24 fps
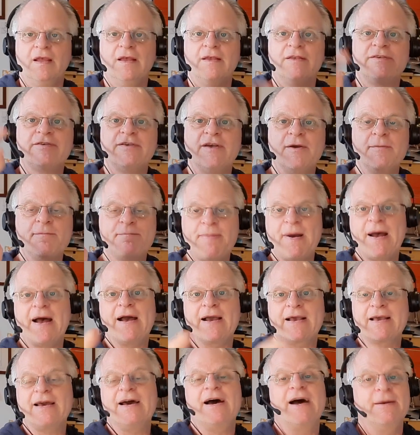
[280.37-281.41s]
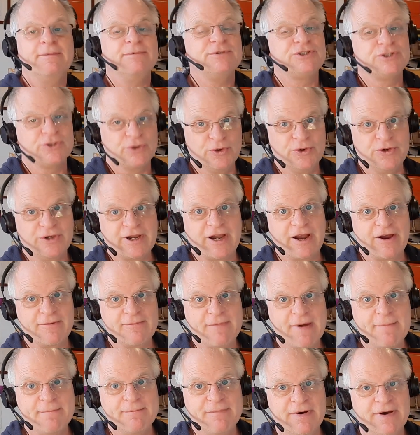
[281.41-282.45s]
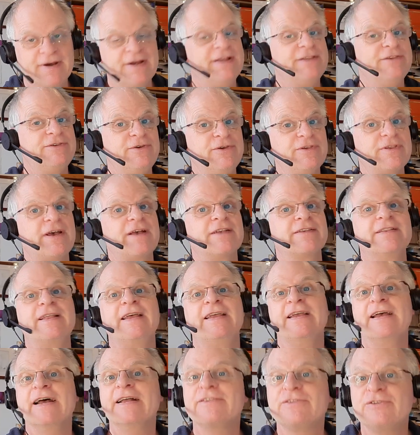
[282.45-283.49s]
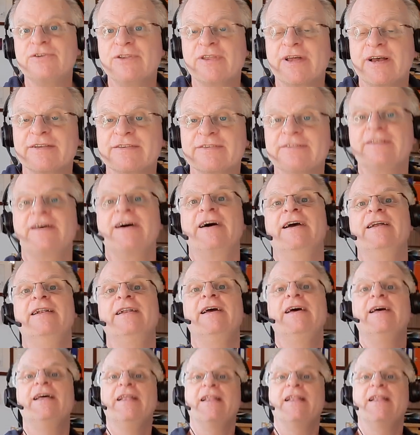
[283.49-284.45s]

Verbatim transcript: So back, I'm sure you can remember, in two thousand eight and two thousand nine,